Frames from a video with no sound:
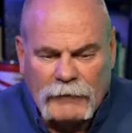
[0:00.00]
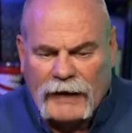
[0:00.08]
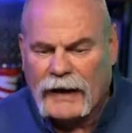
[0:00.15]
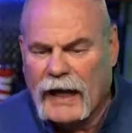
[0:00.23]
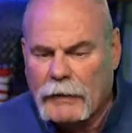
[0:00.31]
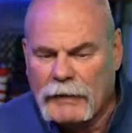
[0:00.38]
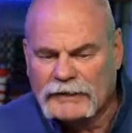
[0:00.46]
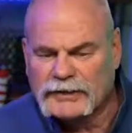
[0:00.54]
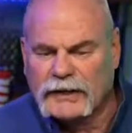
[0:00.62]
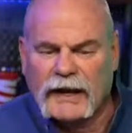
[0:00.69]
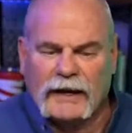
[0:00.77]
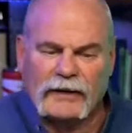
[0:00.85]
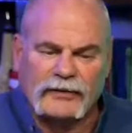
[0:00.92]
Man, I'm
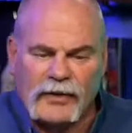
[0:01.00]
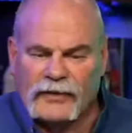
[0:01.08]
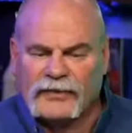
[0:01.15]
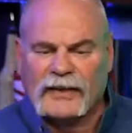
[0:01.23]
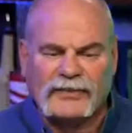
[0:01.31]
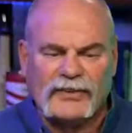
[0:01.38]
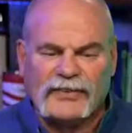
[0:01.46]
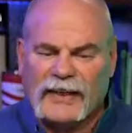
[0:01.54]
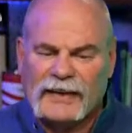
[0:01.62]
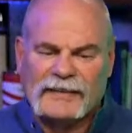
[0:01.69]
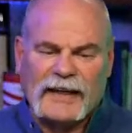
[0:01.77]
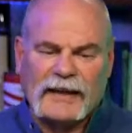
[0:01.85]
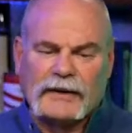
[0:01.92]
actually headed to the Texas
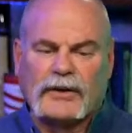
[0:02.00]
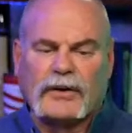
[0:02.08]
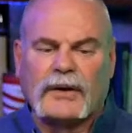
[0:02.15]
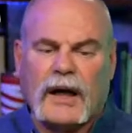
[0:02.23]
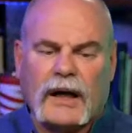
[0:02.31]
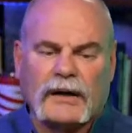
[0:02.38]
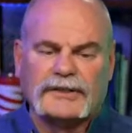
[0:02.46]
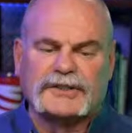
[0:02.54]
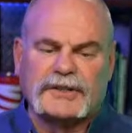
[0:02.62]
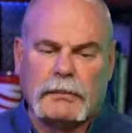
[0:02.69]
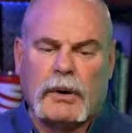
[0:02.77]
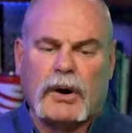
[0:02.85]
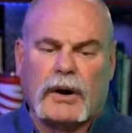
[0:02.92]
State Technical College
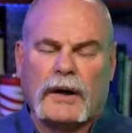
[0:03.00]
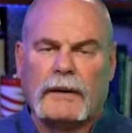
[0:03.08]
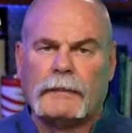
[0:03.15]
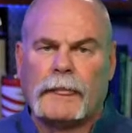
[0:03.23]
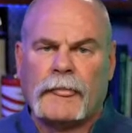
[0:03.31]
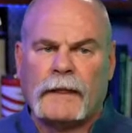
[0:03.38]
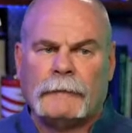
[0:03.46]
tomorrow